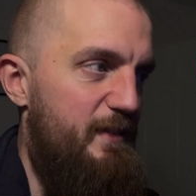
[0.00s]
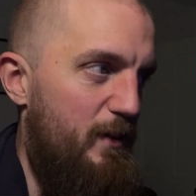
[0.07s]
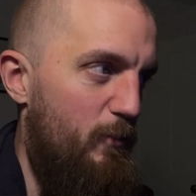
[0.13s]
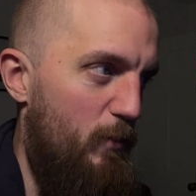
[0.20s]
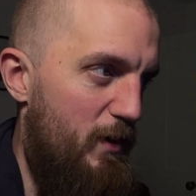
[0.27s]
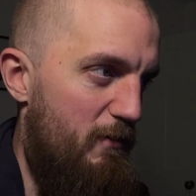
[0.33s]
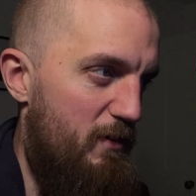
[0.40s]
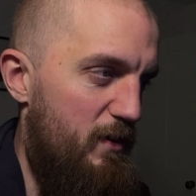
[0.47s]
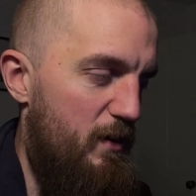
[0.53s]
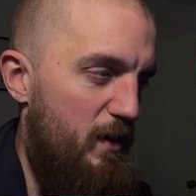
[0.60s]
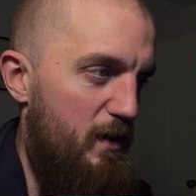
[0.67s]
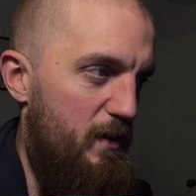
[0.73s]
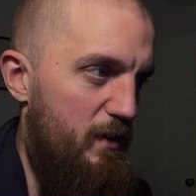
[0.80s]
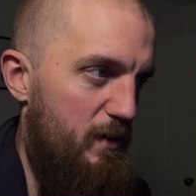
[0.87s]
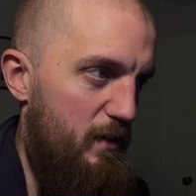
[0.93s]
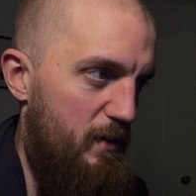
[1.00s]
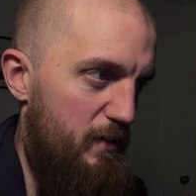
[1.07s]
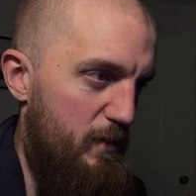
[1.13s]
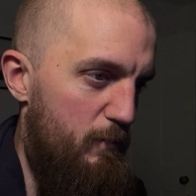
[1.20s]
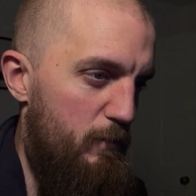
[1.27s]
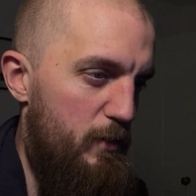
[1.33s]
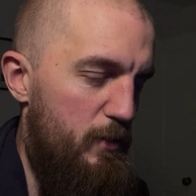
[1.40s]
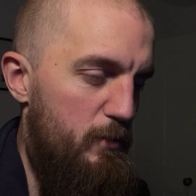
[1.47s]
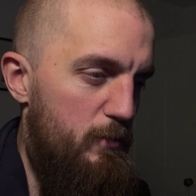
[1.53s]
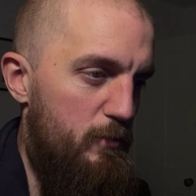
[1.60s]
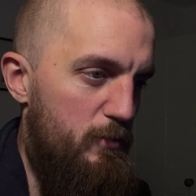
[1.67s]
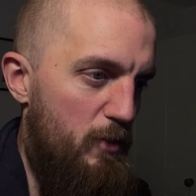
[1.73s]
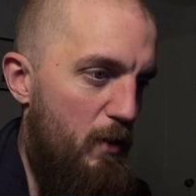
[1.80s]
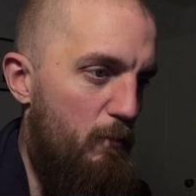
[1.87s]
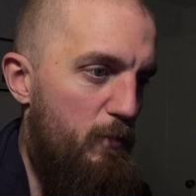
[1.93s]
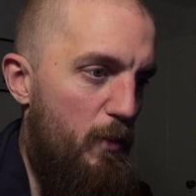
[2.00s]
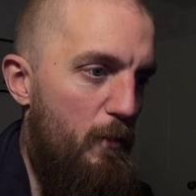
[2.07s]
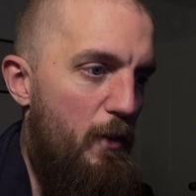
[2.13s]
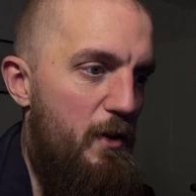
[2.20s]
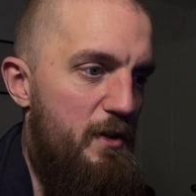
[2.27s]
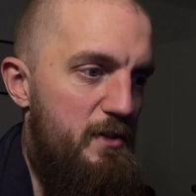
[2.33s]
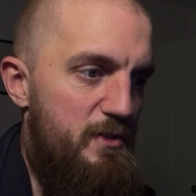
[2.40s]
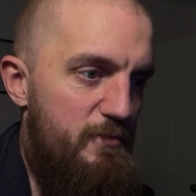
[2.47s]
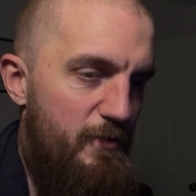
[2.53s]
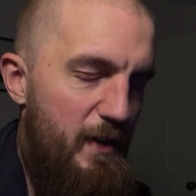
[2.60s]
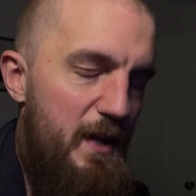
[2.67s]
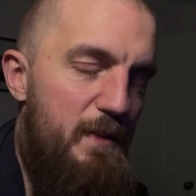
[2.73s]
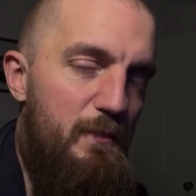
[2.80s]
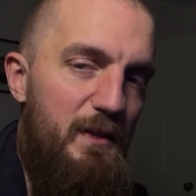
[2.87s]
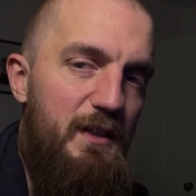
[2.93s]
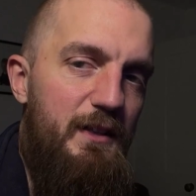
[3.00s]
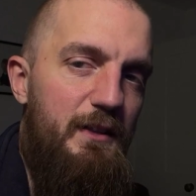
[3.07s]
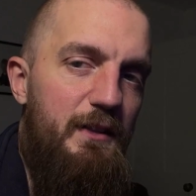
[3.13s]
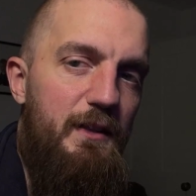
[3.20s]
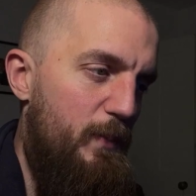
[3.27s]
and we're an immune-compromised family.